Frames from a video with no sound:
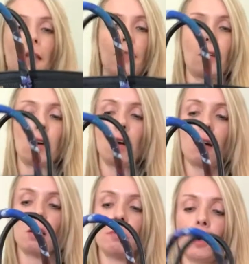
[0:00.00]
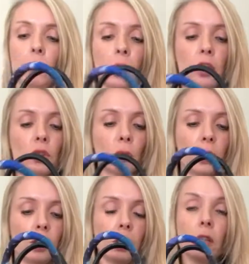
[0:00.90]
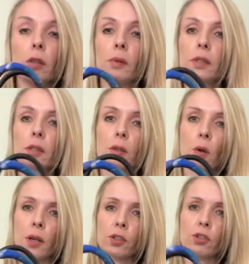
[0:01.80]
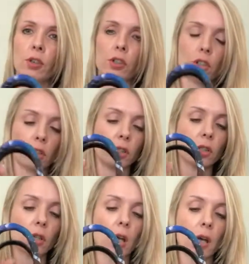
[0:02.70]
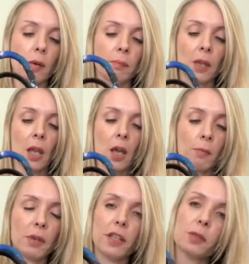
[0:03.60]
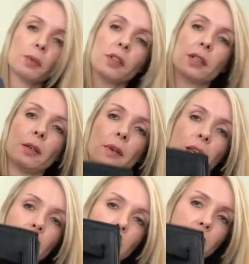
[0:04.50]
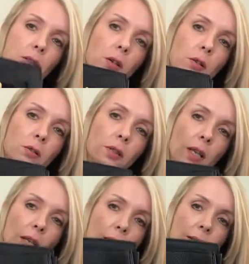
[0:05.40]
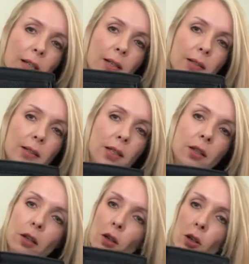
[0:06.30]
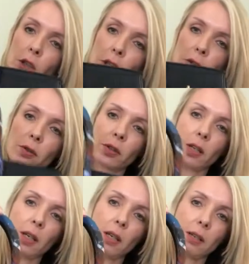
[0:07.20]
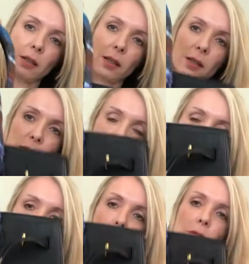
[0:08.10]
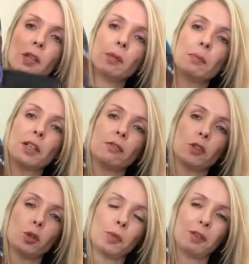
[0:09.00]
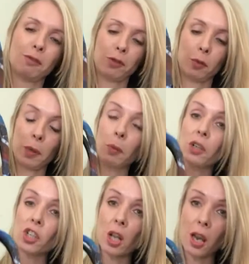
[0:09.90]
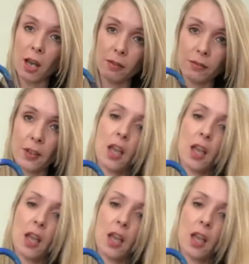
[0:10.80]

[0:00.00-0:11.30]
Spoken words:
leather, which when new is quite structured, but this one is now 8 years old and has seen a lot of use and is extremely floopy and floppy, which I love.